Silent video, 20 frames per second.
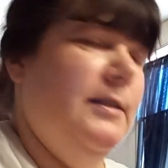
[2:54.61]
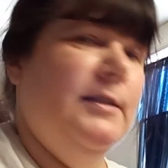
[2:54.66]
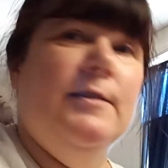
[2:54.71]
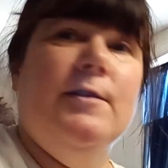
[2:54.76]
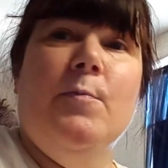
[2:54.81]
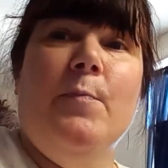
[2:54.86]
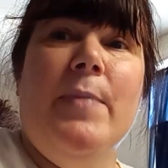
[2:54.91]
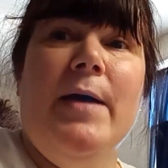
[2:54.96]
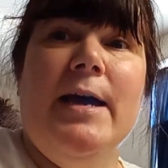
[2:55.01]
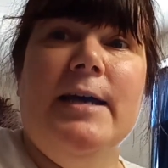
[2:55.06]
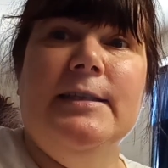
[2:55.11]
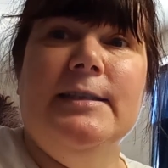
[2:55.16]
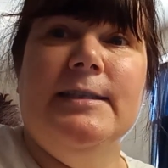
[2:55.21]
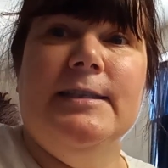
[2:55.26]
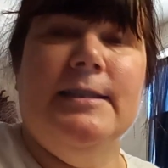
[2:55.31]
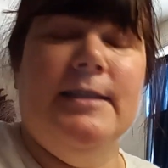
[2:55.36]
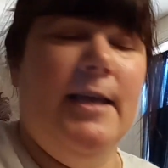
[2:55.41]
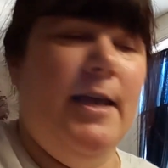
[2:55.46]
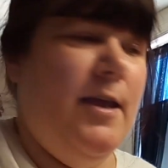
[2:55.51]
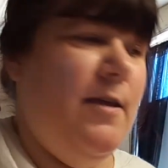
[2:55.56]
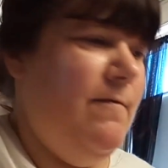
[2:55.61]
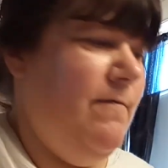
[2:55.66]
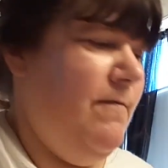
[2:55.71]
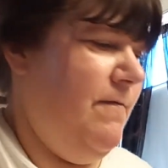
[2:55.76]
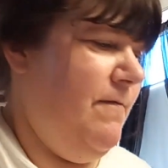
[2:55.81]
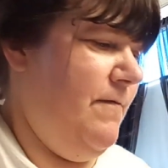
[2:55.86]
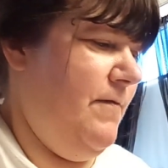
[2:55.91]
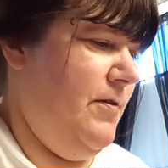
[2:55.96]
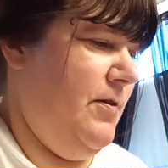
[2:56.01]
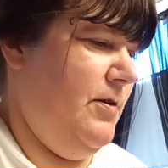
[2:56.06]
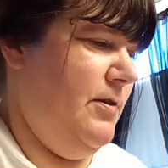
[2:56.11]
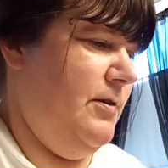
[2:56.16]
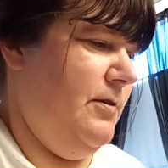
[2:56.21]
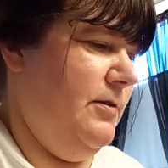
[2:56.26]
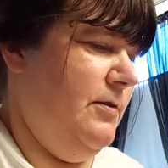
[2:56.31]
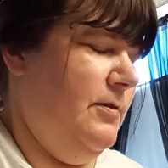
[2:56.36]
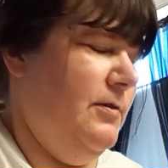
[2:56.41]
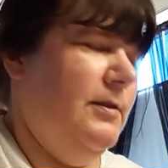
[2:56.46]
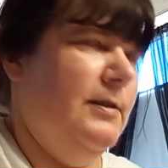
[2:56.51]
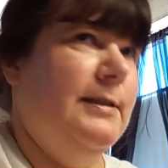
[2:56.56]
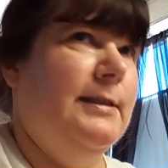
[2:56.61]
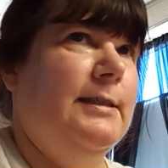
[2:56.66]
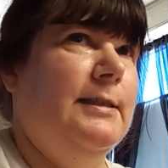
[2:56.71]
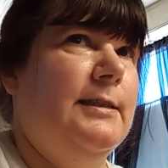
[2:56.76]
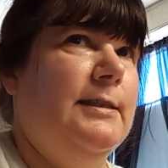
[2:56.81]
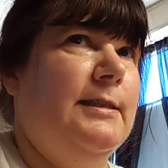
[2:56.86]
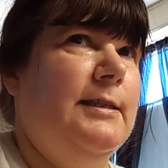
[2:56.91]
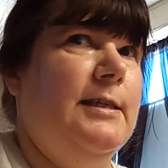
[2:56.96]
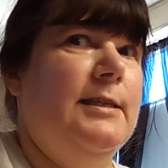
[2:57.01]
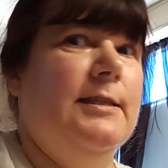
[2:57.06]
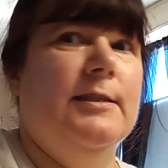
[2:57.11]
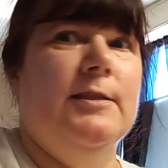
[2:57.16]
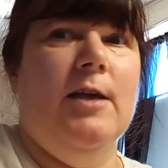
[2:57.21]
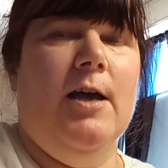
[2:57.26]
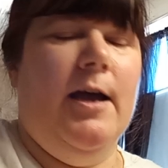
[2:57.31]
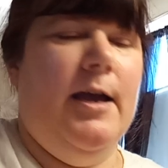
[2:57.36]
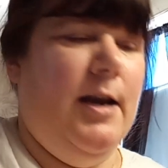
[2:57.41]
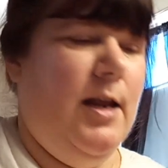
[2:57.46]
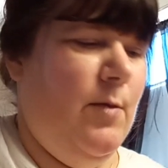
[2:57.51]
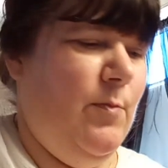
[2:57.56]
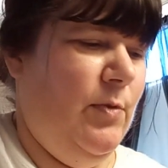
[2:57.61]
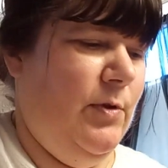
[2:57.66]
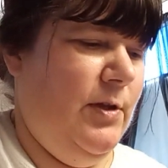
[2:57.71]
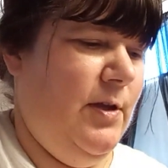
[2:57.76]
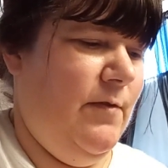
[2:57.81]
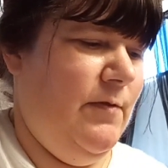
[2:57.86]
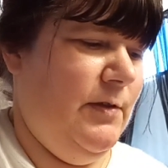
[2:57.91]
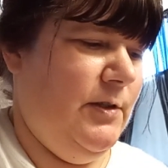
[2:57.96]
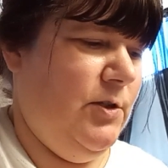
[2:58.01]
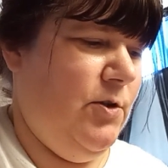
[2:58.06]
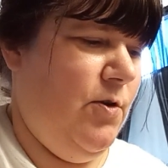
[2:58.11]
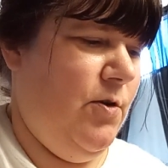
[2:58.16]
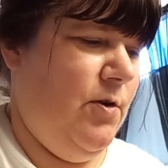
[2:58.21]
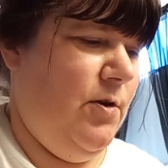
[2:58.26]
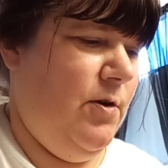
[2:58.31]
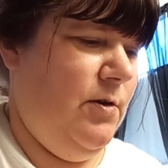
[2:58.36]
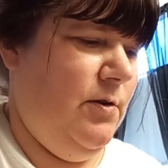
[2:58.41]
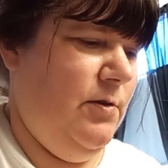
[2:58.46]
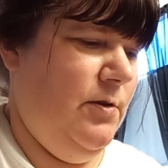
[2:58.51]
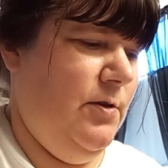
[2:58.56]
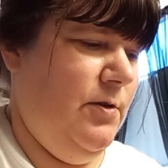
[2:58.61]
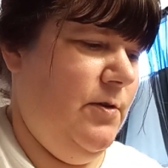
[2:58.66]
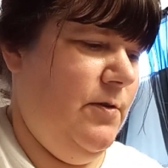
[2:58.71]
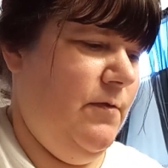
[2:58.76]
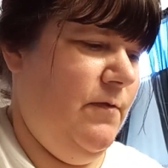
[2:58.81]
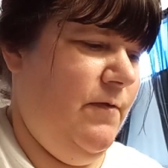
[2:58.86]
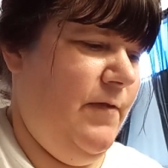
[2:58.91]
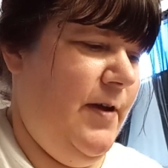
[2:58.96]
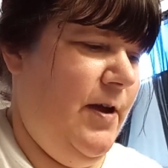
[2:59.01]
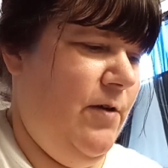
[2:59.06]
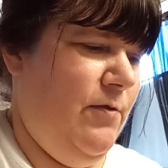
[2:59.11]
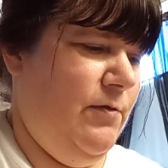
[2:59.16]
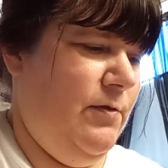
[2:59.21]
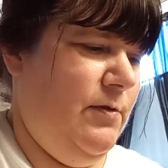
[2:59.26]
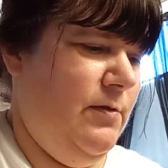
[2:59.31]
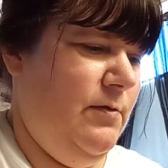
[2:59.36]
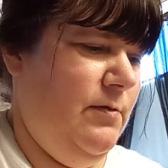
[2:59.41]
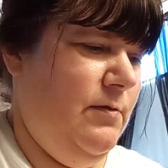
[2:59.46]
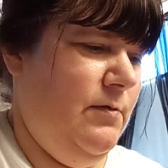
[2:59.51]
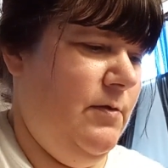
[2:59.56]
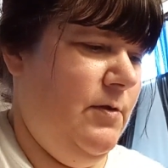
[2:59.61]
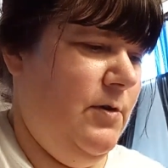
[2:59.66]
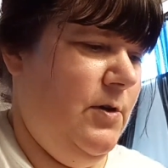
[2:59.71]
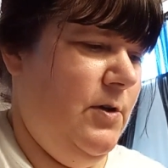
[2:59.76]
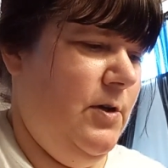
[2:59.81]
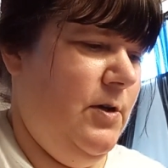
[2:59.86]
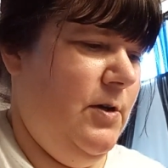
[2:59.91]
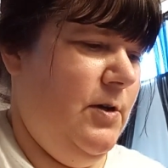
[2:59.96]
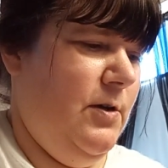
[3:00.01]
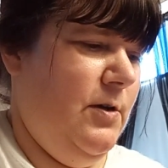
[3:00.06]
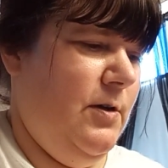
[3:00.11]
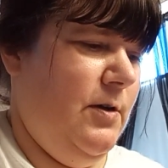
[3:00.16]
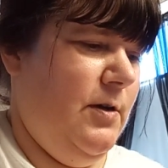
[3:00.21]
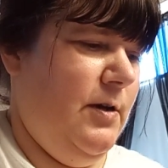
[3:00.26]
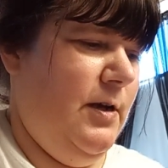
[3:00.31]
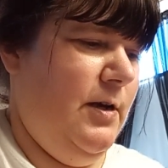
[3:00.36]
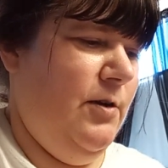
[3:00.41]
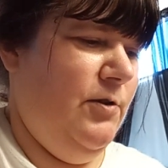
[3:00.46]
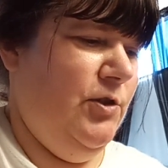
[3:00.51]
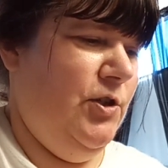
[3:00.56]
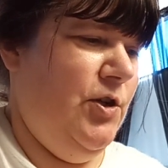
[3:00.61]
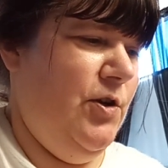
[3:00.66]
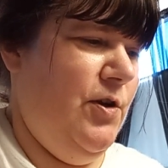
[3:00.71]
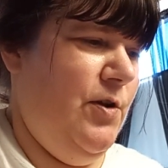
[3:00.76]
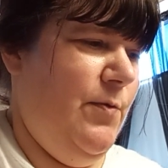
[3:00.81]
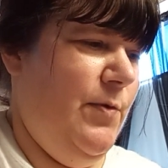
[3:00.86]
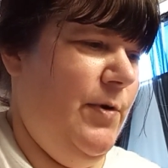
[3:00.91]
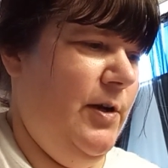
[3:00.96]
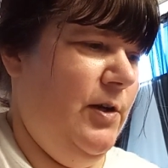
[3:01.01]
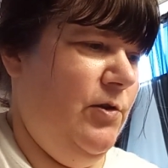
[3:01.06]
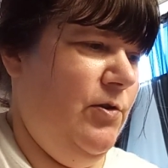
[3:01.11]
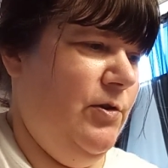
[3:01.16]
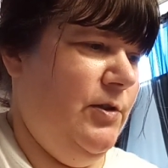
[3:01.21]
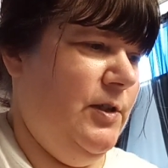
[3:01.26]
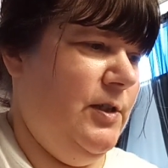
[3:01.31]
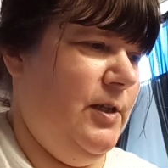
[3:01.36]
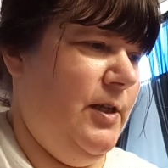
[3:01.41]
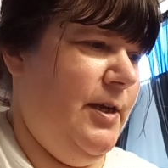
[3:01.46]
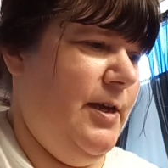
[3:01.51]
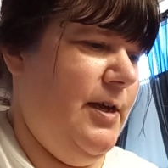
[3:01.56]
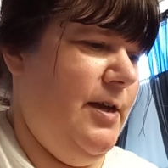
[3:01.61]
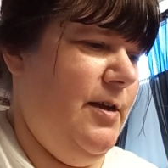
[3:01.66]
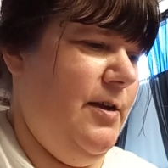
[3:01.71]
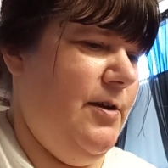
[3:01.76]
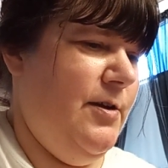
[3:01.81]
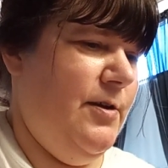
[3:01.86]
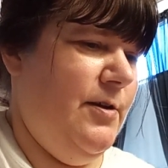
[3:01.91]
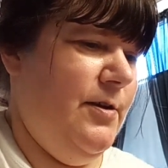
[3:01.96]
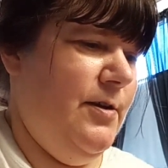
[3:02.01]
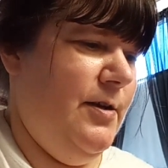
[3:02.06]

the Pet Safe Seaside, I believe it's called, fountain. And I'll show you what it looks like.